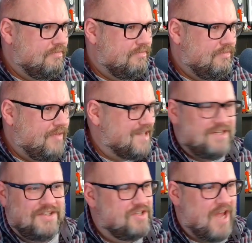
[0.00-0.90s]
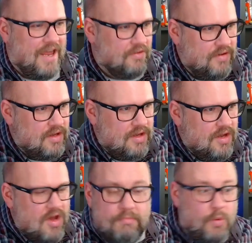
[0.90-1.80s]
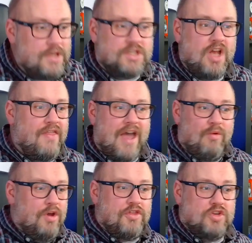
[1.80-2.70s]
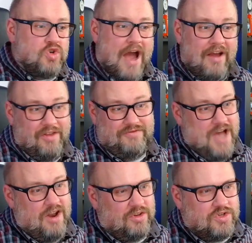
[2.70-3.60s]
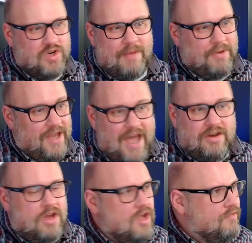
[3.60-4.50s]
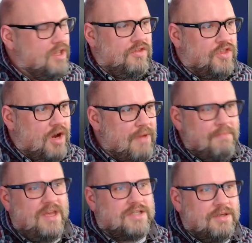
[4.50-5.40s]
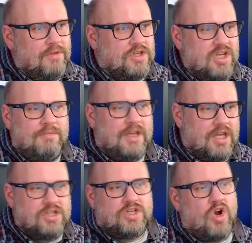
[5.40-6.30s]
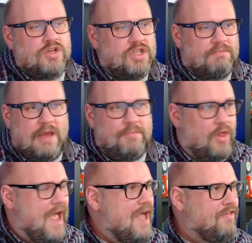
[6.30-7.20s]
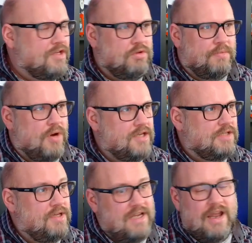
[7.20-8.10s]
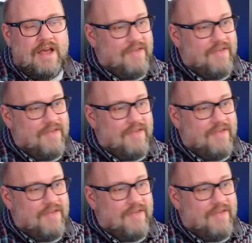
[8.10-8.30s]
That's insane. But we saw that with the trial of Donald Trump. And again, there may be some legitimate concerns that people had. That's what the process plays out.